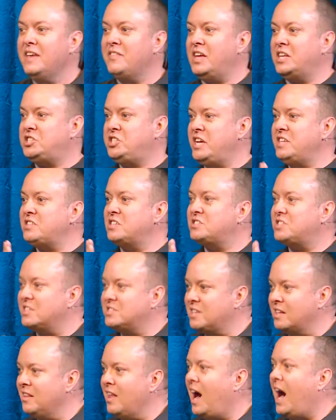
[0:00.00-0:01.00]
that Jesus is
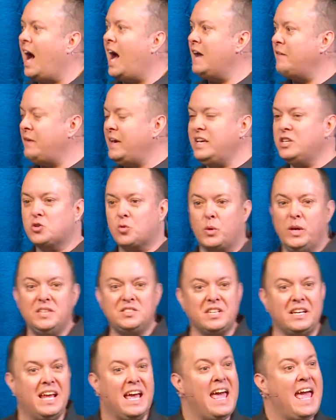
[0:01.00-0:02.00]
alive, he's
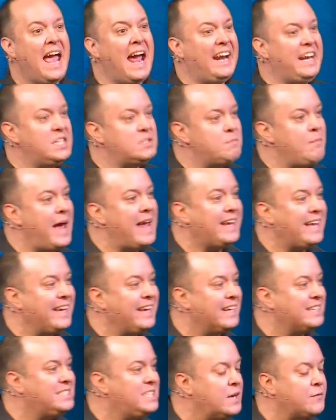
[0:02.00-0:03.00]
risen, and he's making
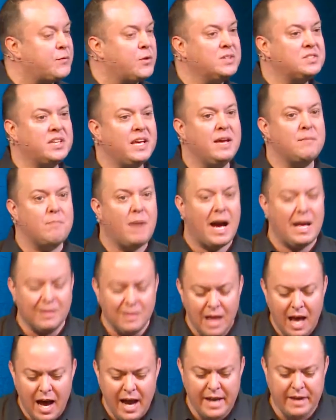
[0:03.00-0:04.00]
a difference in my
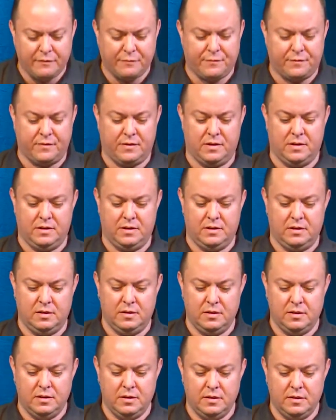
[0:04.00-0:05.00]
life.
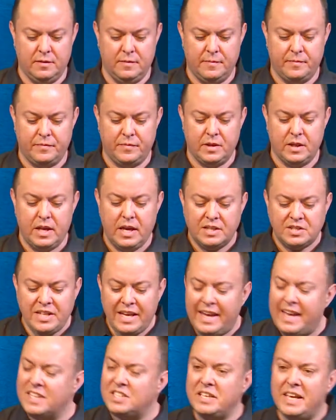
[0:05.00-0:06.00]
See,
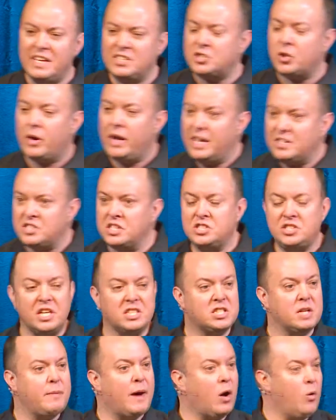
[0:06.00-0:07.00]
Easter isn't
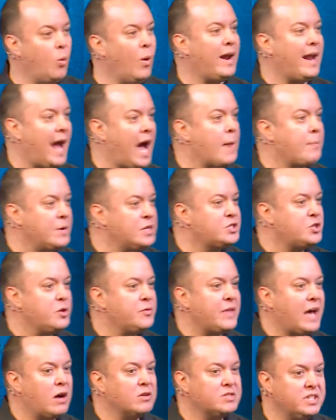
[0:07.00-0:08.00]
just about what happened
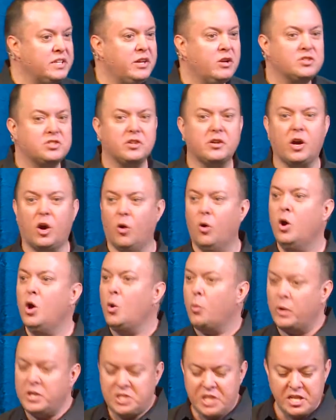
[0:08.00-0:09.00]
2,000 years ago
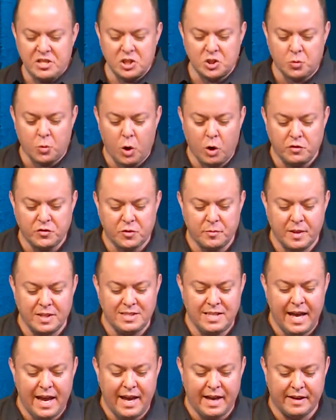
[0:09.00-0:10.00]
when Jesus rose from the
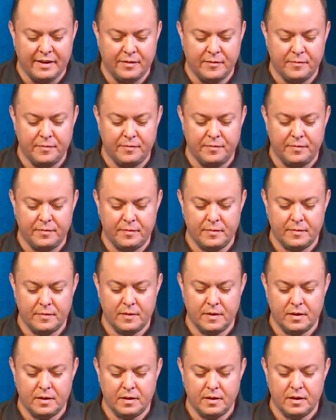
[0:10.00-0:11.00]
dead.
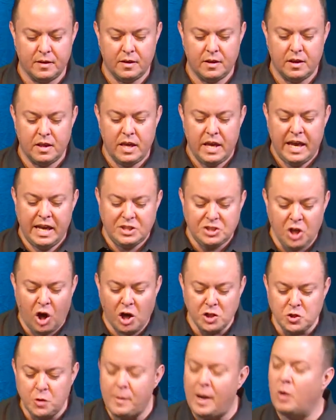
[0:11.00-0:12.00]
It's
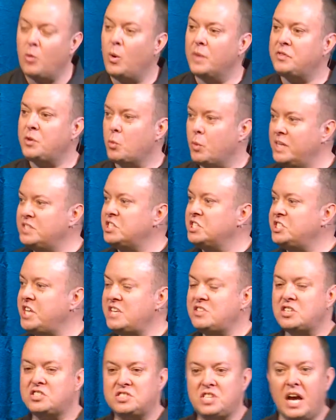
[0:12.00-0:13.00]
also about what the risen
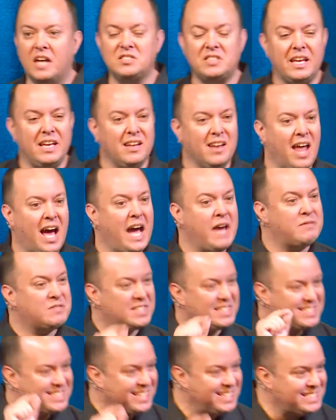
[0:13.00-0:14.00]
Jesus does in lives
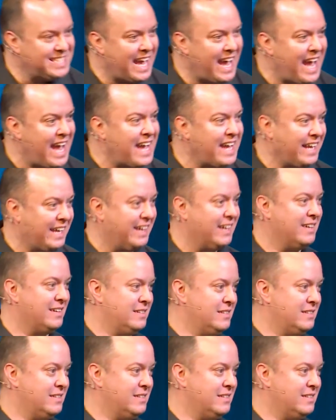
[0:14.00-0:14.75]
today.